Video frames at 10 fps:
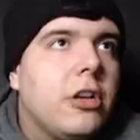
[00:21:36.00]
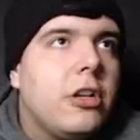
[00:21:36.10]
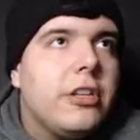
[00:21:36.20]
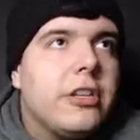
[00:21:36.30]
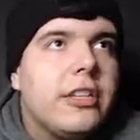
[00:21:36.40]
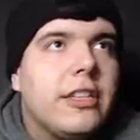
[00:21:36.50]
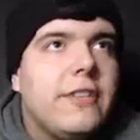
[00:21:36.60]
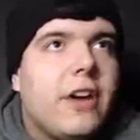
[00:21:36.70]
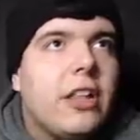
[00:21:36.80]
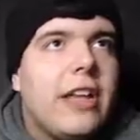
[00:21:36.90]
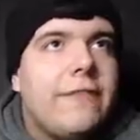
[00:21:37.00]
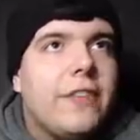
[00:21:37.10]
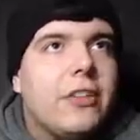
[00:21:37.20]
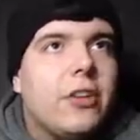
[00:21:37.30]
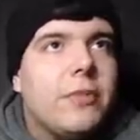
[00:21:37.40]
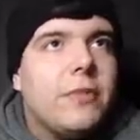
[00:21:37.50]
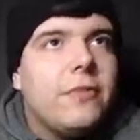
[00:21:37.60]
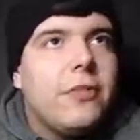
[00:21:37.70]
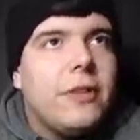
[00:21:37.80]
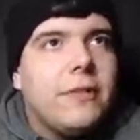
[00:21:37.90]
You're going to leave all that field open
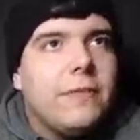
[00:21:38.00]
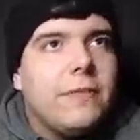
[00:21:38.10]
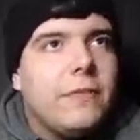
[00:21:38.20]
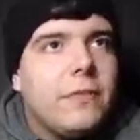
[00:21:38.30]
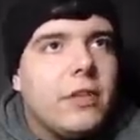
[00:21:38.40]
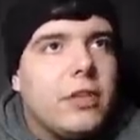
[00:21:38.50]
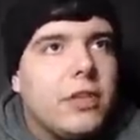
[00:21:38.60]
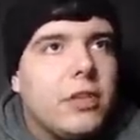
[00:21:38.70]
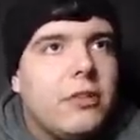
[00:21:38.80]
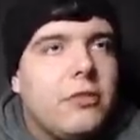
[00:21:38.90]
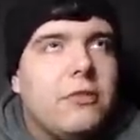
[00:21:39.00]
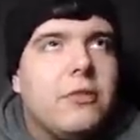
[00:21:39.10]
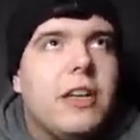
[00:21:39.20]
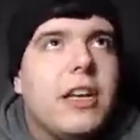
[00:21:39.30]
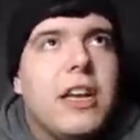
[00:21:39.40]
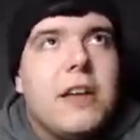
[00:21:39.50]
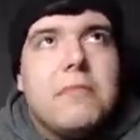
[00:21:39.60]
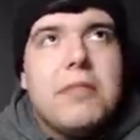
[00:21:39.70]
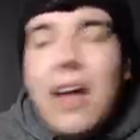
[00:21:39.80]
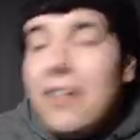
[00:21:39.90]
for me? Ooh.
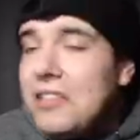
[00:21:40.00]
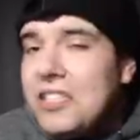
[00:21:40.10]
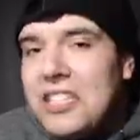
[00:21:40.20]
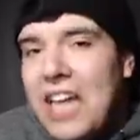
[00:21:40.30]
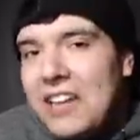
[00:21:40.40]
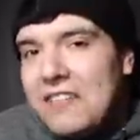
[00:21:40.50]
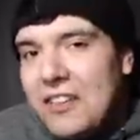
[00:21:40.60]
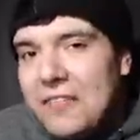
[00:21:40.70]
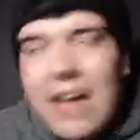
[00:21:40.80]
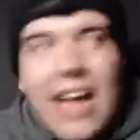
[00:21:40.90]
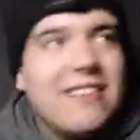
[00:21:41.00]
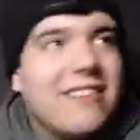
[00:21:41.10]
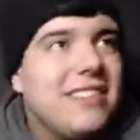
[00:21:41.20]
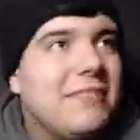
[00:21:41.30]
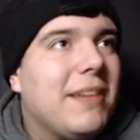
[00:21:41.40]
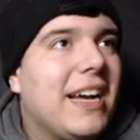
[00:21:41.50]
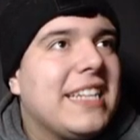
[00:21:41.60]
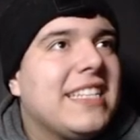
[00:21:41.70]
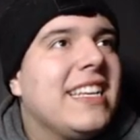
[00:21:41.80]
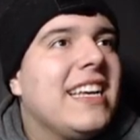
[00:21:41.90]
Probably should not have dove backwards,
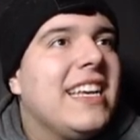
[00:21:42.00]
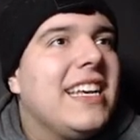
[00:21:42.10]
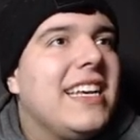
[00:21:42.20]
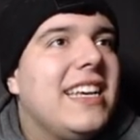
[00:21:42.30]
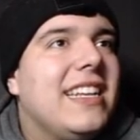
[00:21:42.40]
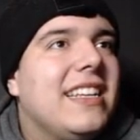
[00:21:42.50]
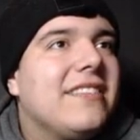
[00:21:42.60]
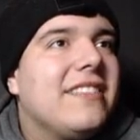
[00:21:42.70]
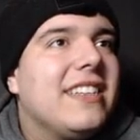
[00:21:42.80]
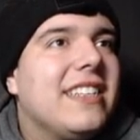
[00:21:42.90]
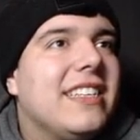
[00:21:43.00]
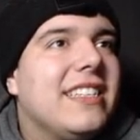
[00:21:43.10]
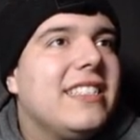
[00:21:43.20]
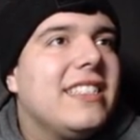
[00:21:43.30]
but it is what it is.